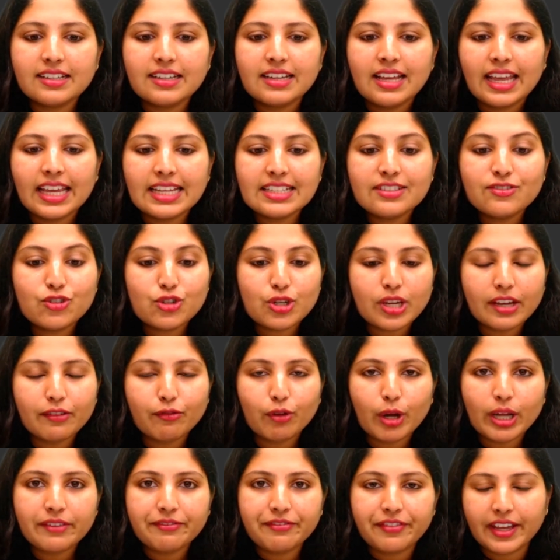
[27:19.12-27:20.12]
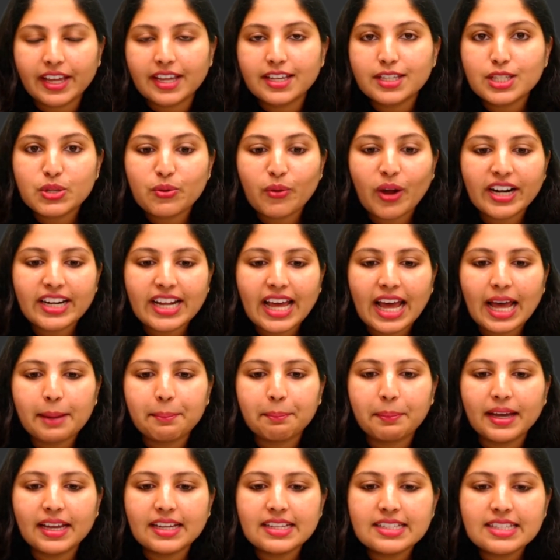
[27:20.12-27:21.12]
in G1 phase, what
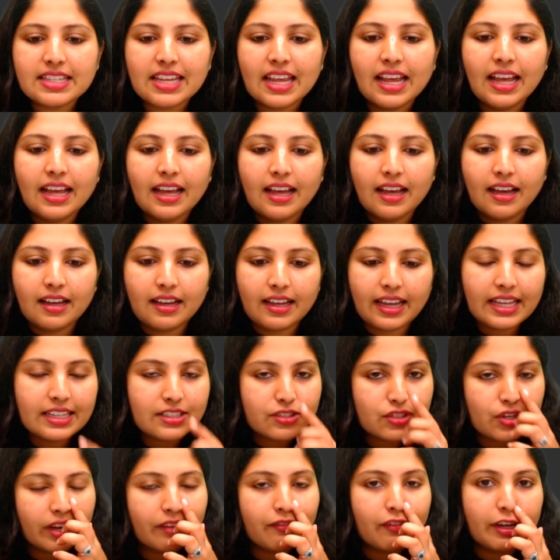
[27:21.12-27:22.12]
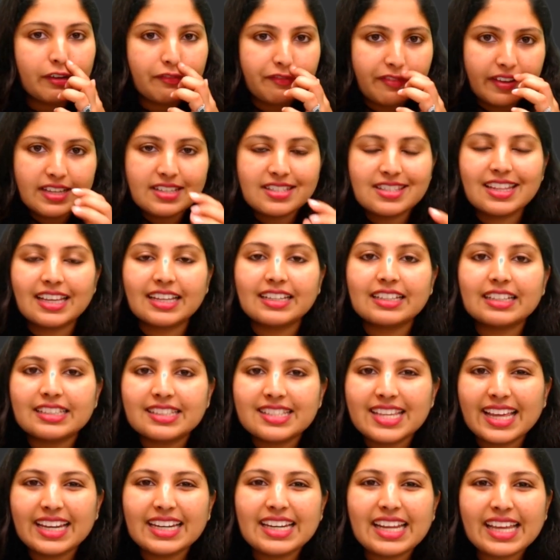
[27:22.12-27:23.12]
happens? In G1 phase, the
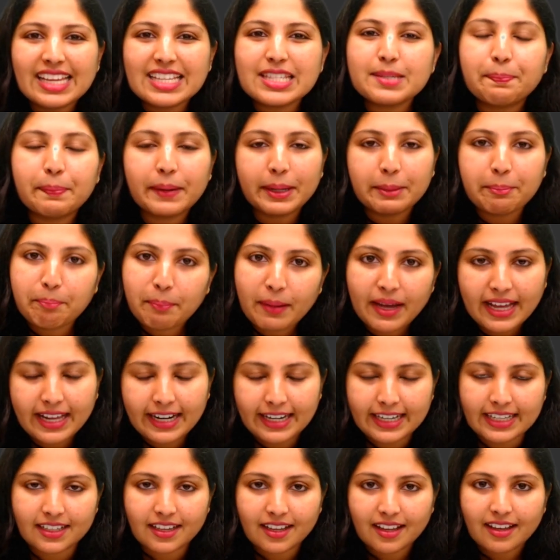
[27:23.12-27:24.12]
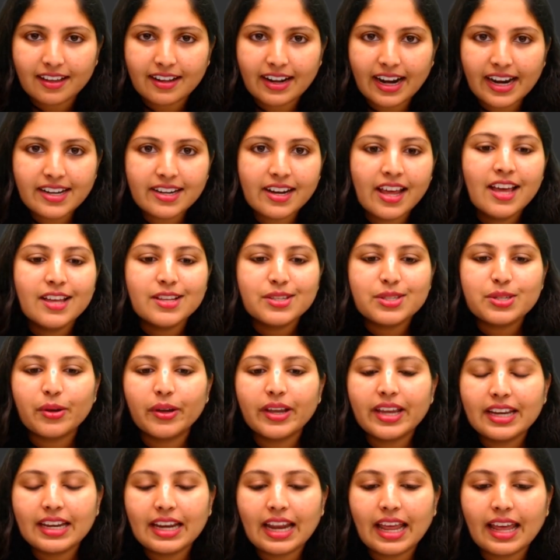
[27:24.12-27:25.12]
cell is preparing, right? So
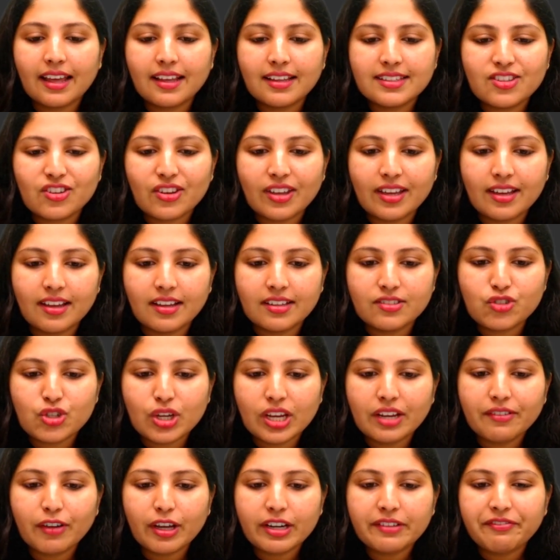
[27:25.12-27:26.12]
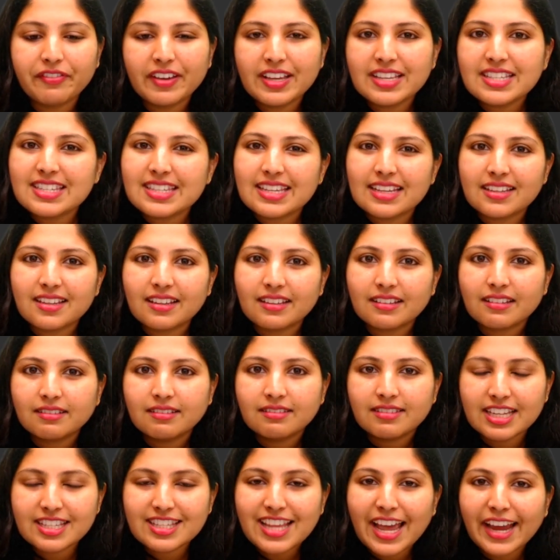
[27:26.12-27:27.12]
in G1 phase,
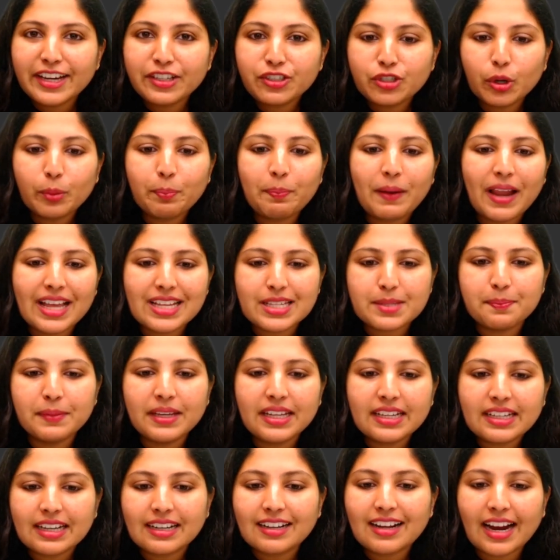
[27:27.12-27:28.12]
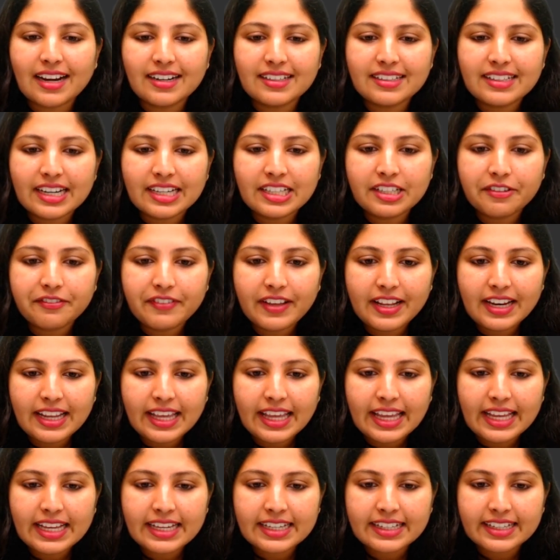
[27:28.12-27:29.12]
the cytoplasmic content will
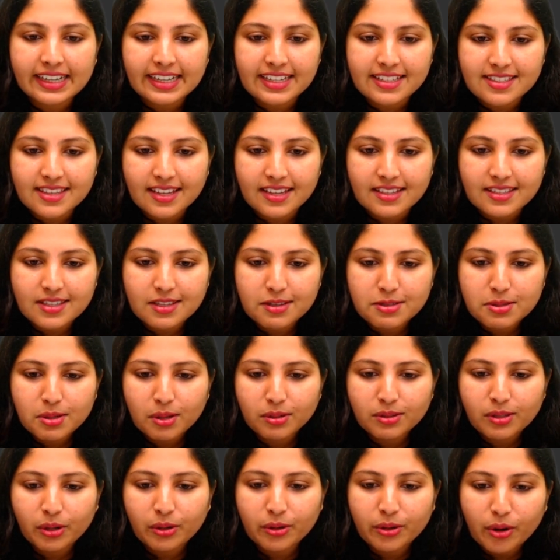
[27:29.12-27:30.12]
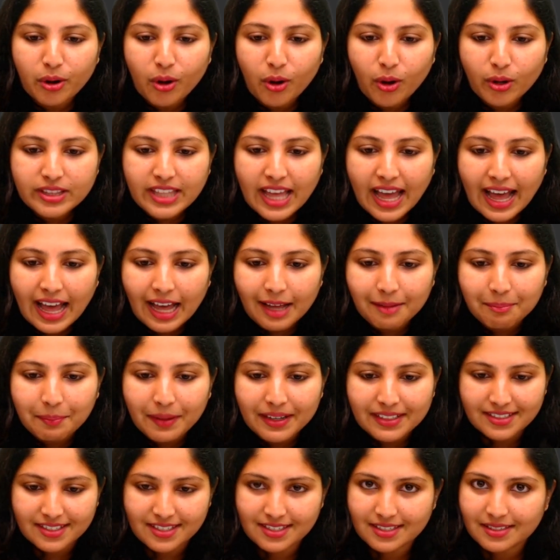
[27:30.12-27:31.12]
increases. So the growth
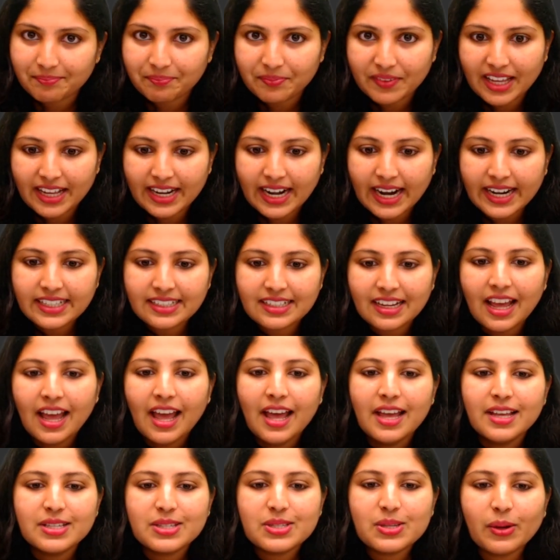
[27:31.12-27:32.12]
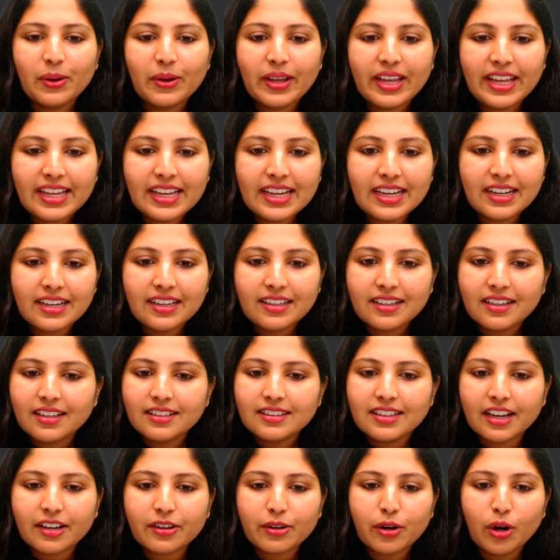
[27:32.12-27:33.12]
happens, right? So here
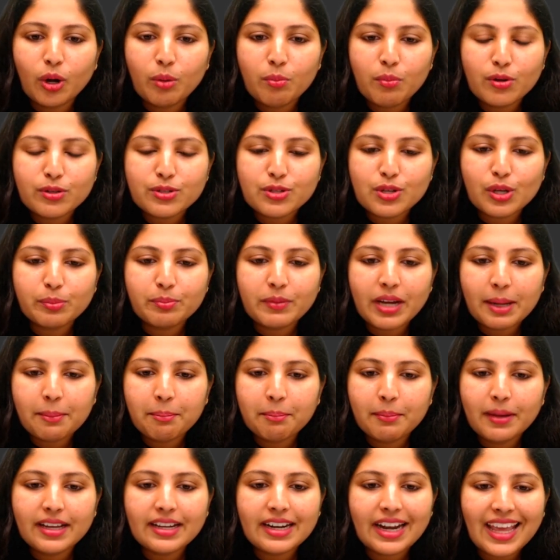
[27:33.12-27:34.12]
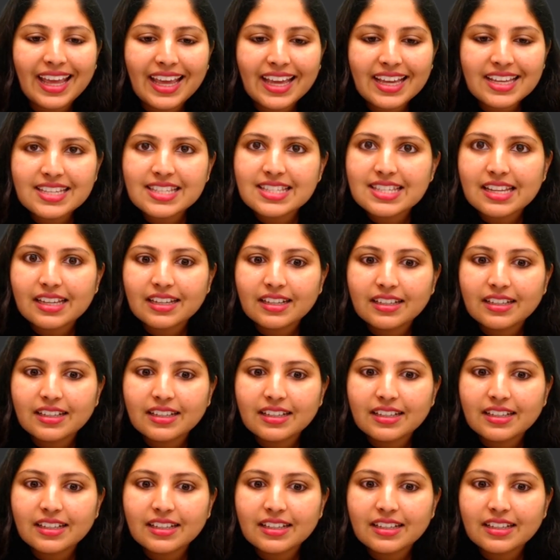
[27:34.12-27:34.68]
the chromosome number is